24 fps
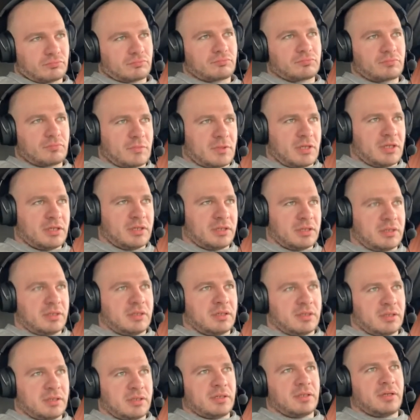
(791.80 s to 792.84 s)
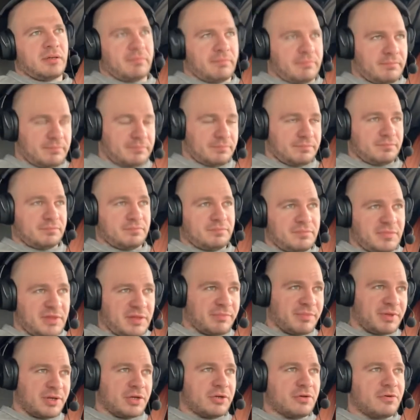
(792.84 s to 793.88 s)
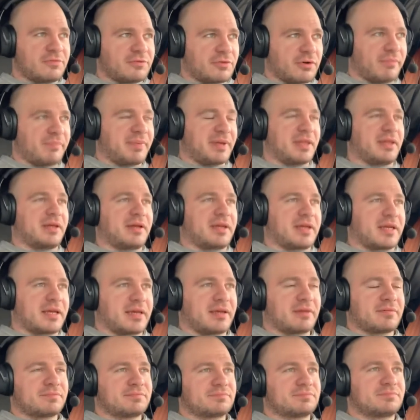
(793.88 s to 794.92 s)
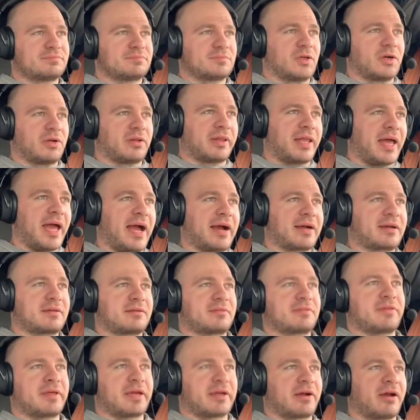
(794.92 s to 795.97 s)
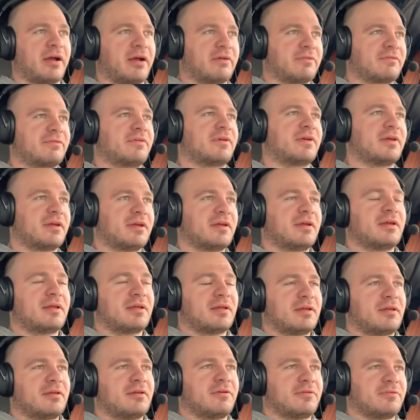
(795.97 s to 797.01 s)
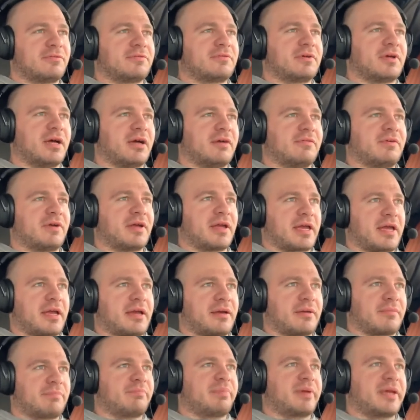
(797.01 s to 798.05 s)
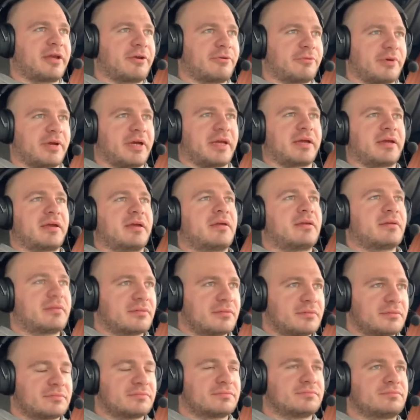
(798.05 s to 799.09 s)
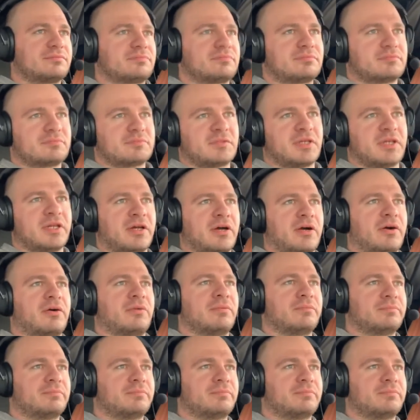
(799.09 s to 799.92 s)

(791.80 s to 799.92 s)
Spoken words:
the maneuverability or lack thereof of a big rig. You know,